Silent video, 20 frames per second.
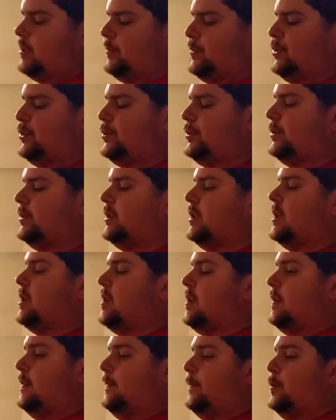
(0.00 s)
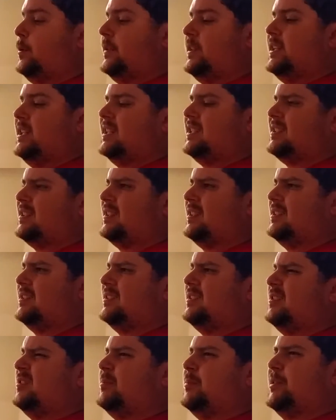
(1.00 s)
the commercials for the disc
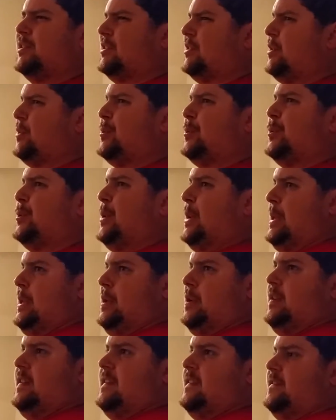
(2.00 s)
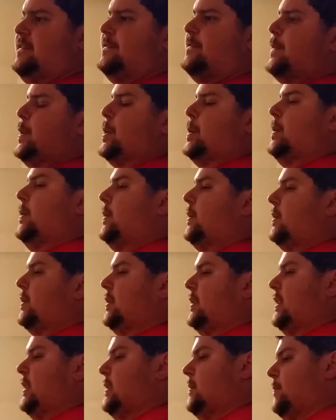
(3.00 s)
guns, they're supposed to go
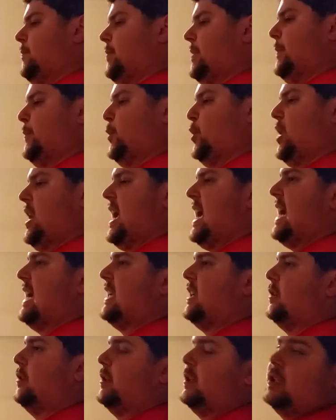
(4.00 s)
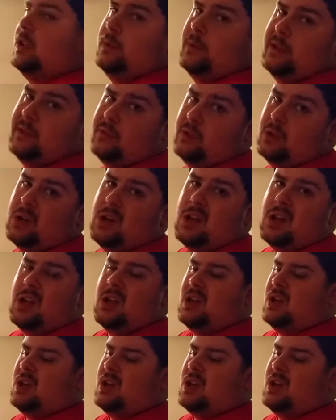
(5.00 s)
farther and be more accurate or whatever.